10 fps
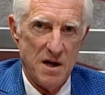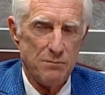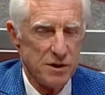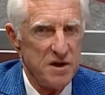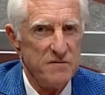
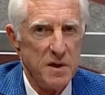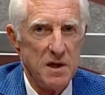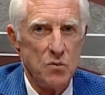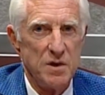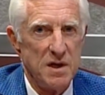And believe
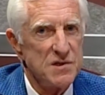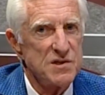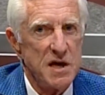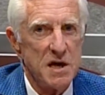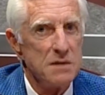me, when they
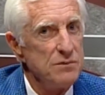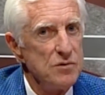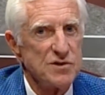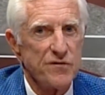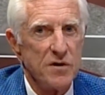say it can be
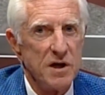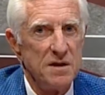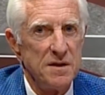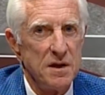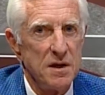used for
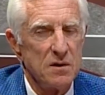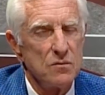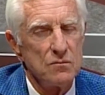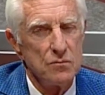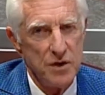
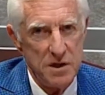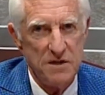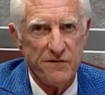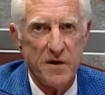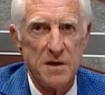anything, read
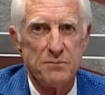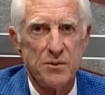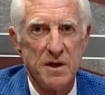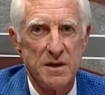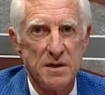the fine
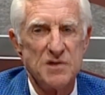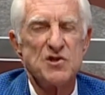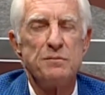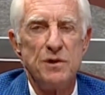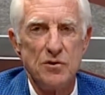print. It's
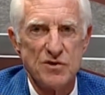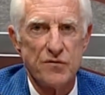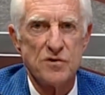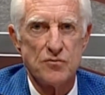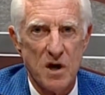to be used
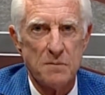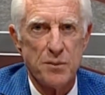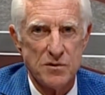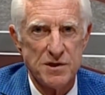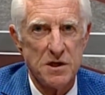for direct
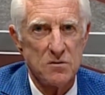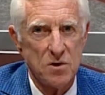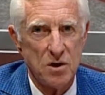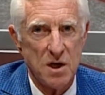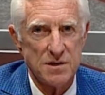personnel
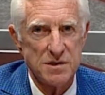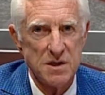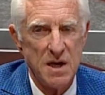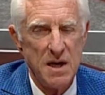cost.